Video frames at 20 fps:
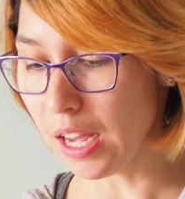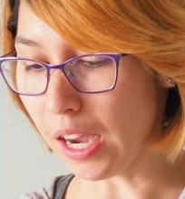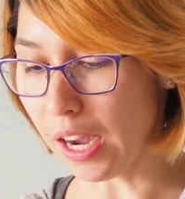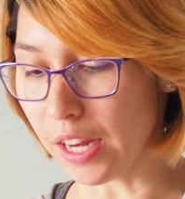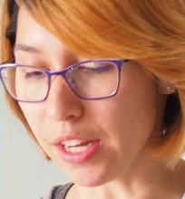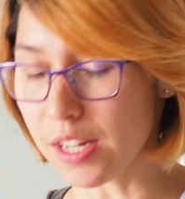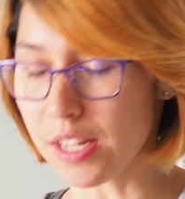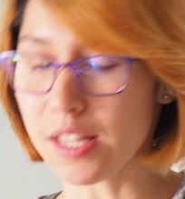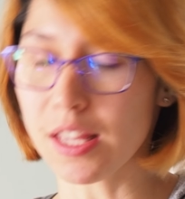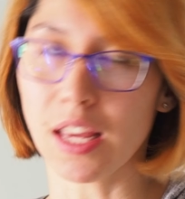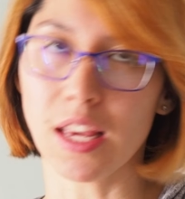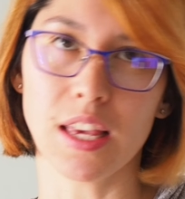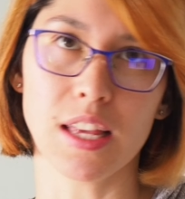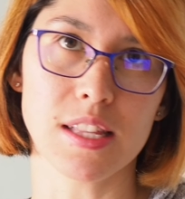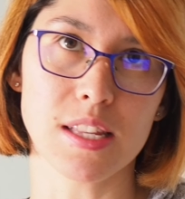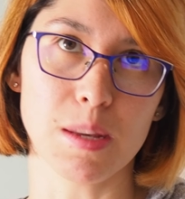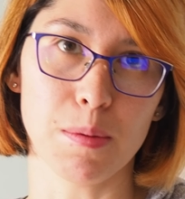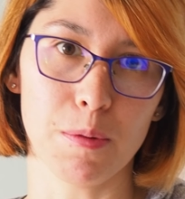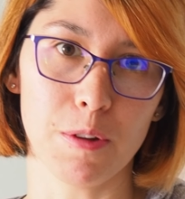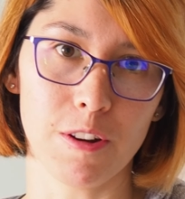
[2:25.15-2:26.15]
I just think
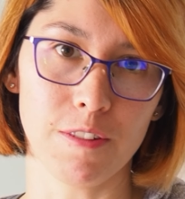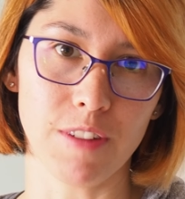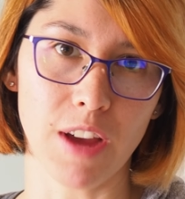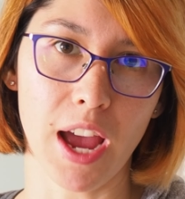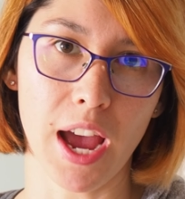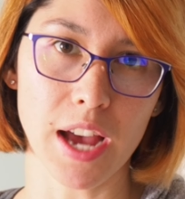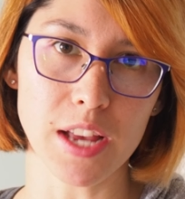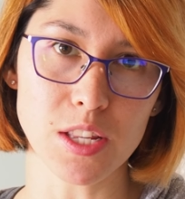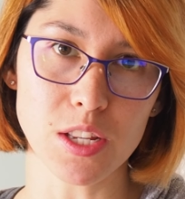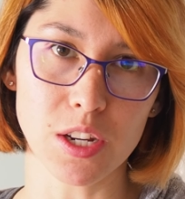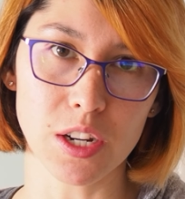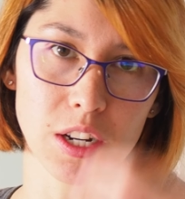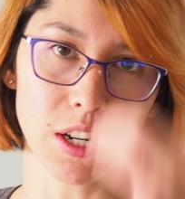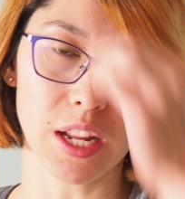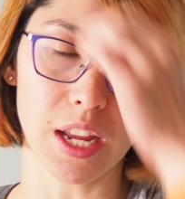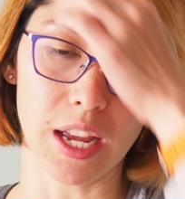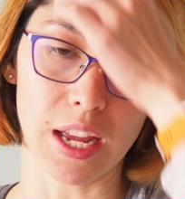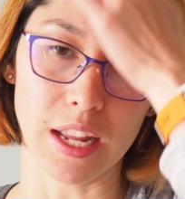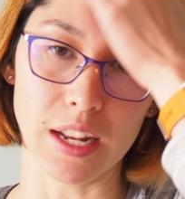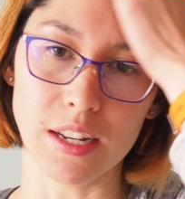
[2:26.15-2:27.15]
it's a bit of a hazard,
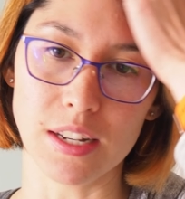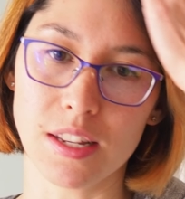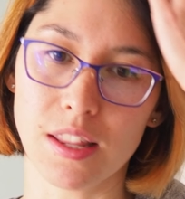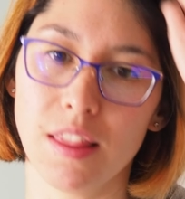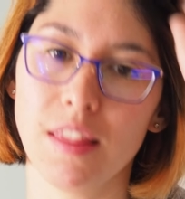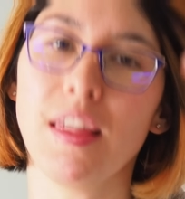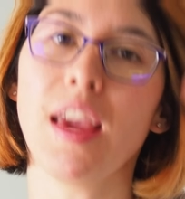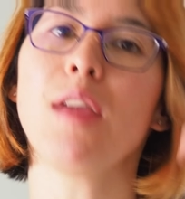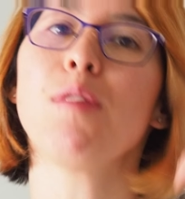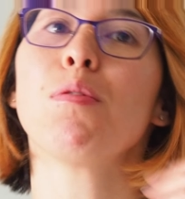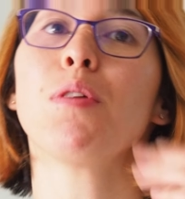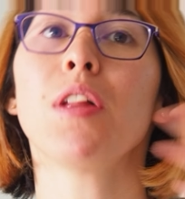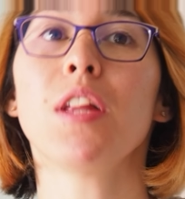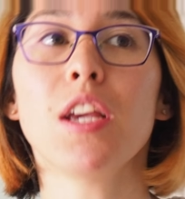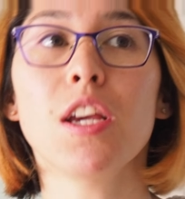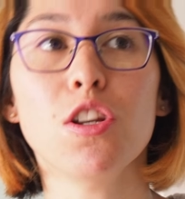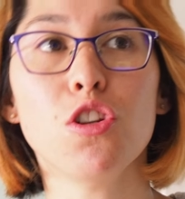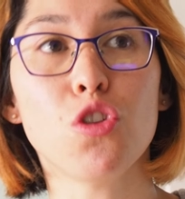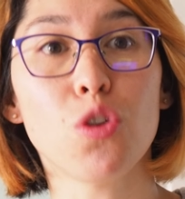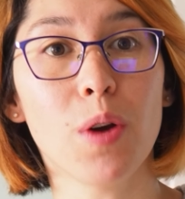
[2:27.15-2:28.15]
and they
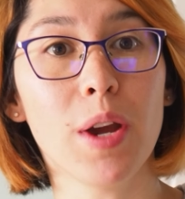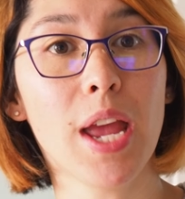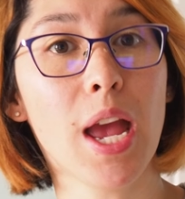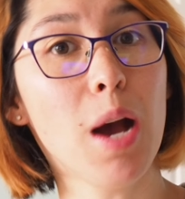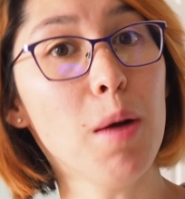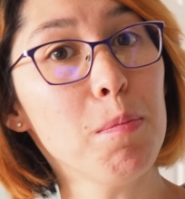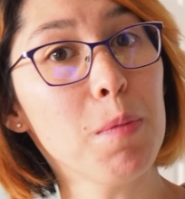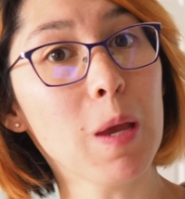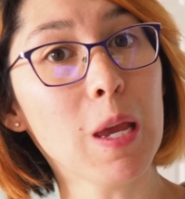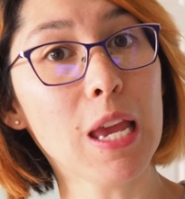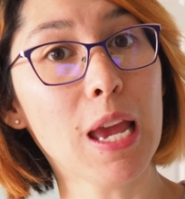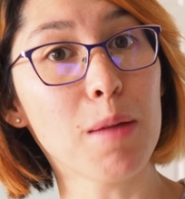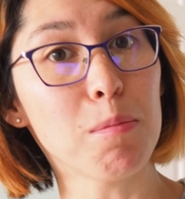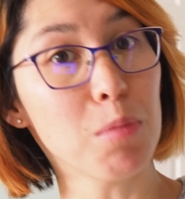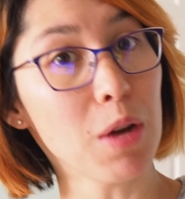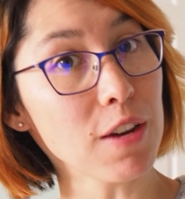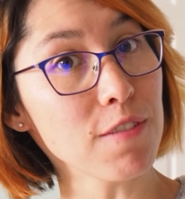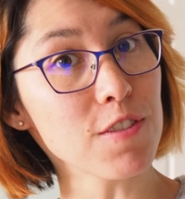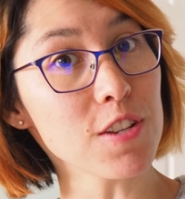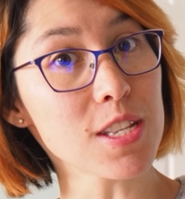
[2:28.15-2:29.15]
really enjoy helping at
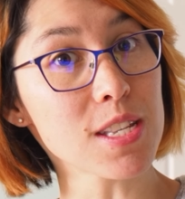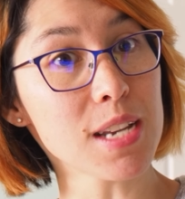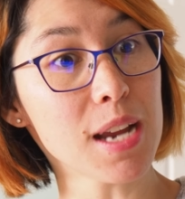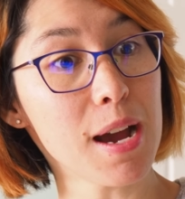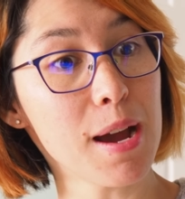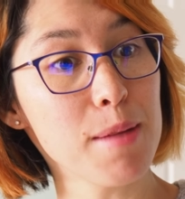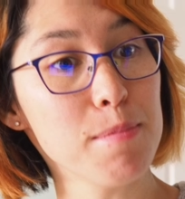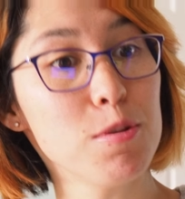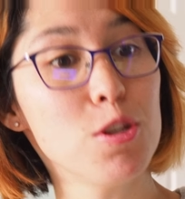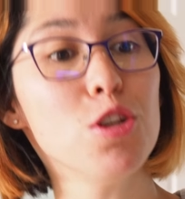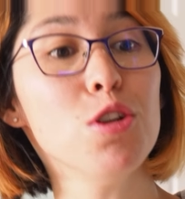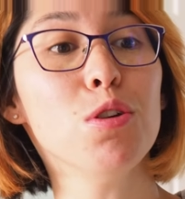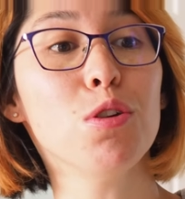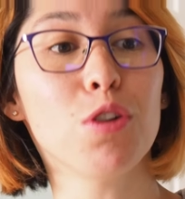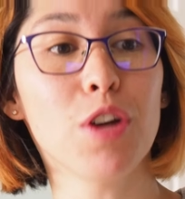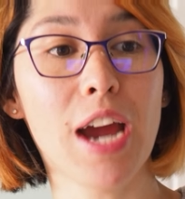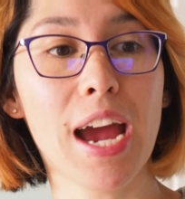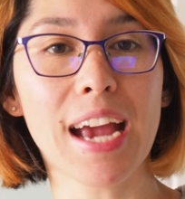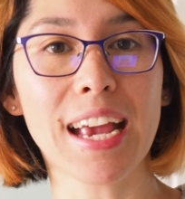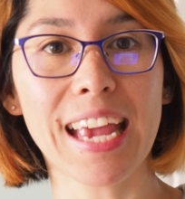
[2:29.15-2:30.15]
breakfast time to
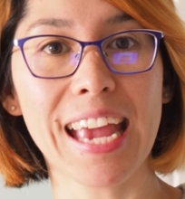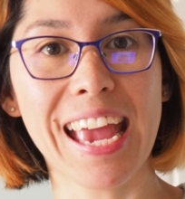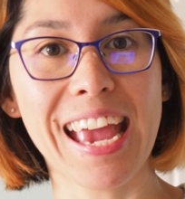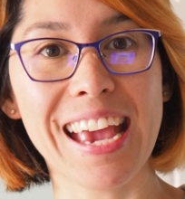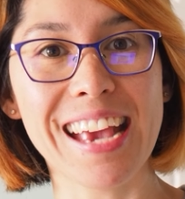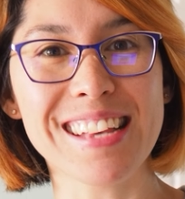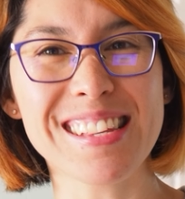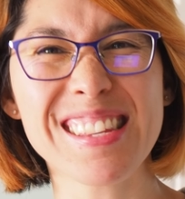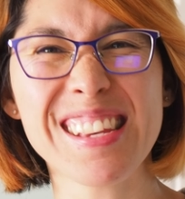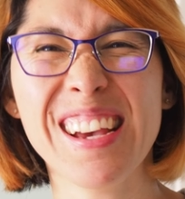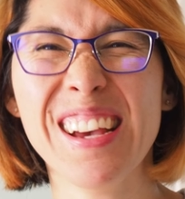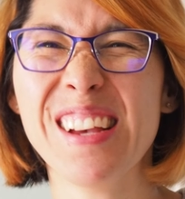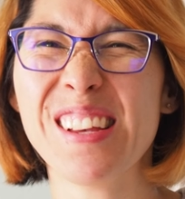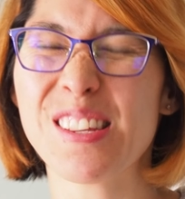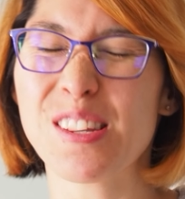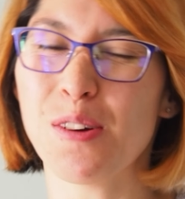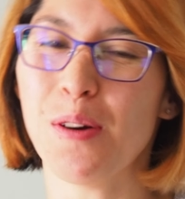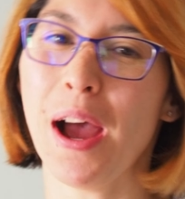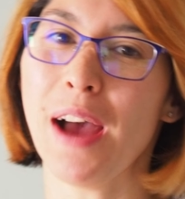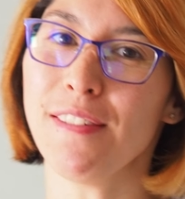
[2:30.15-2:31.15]
crack eggs.
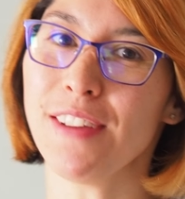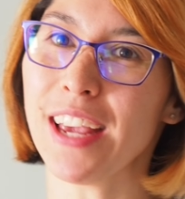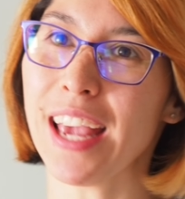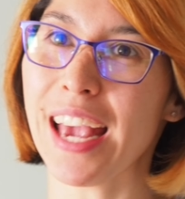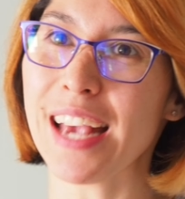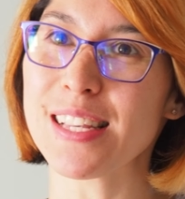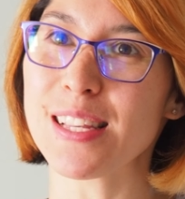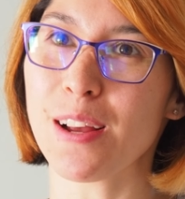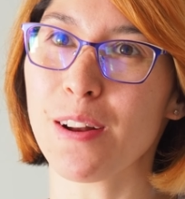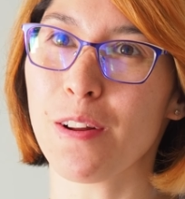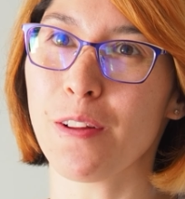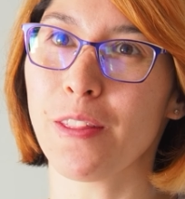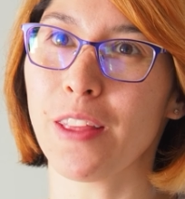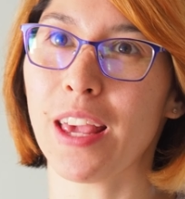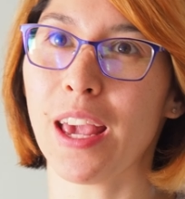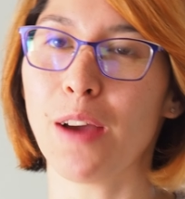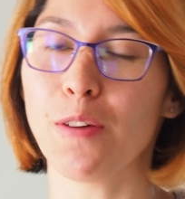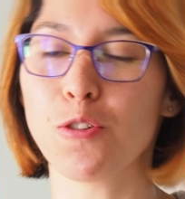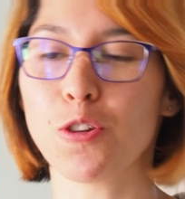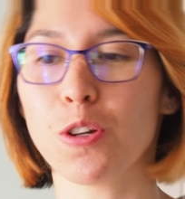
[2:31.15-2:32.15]
So having eggs out on the
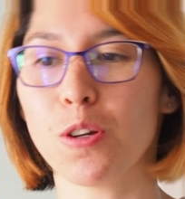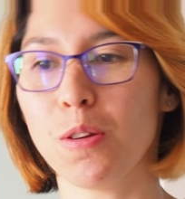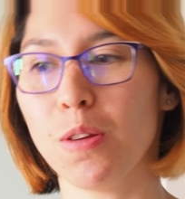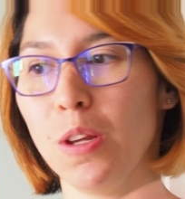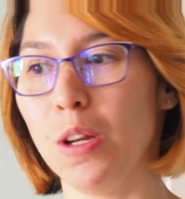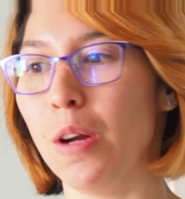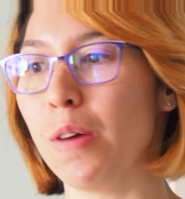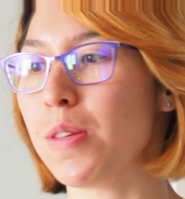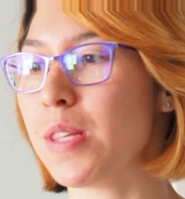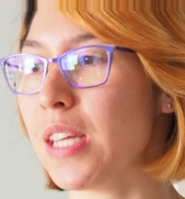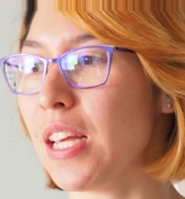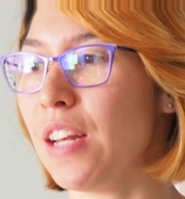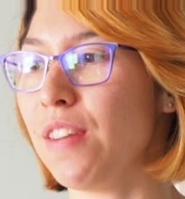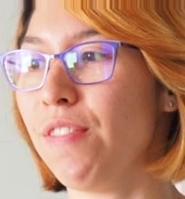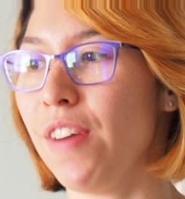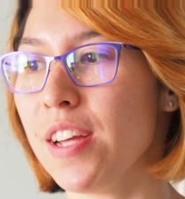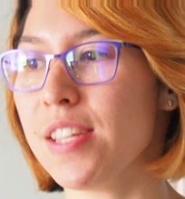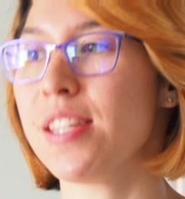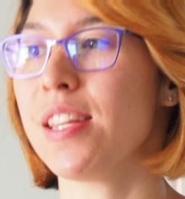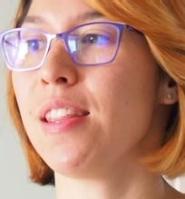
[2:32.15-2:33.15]
counter,
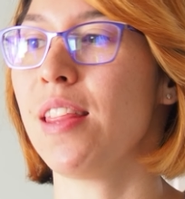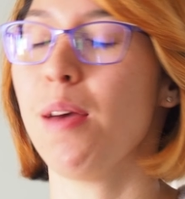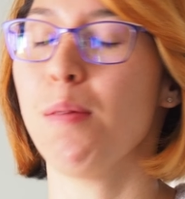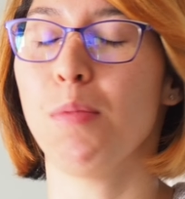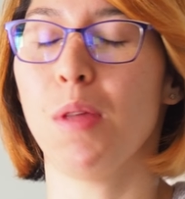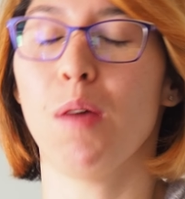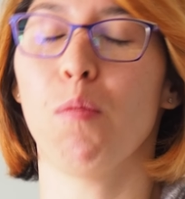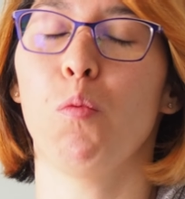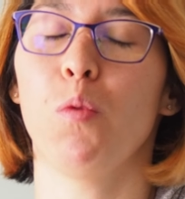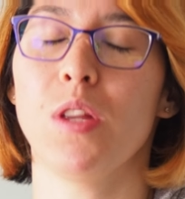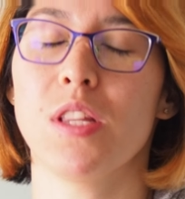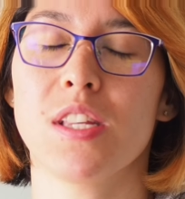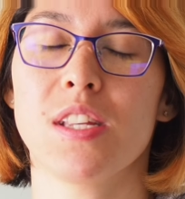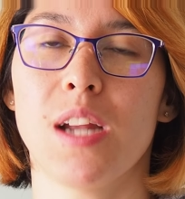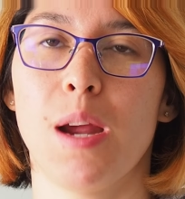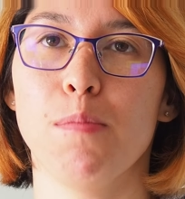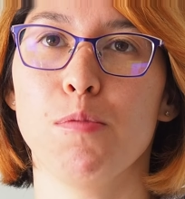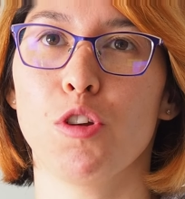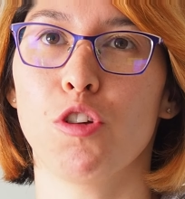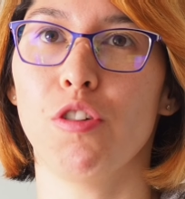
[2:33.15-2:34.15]
signifies to them that it's
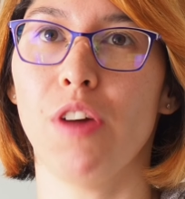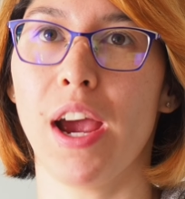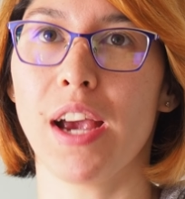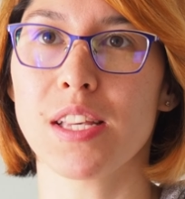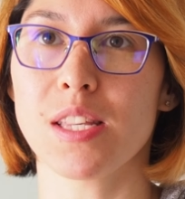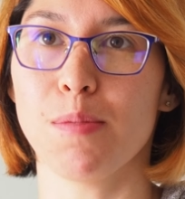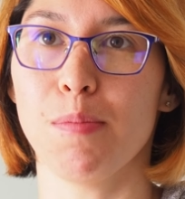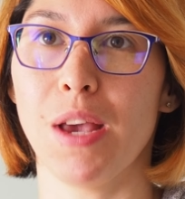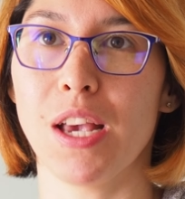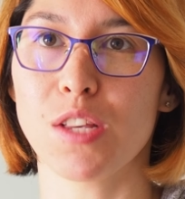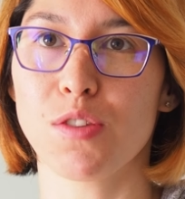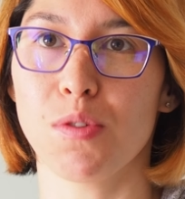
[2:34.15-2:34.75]
time to crack some eggs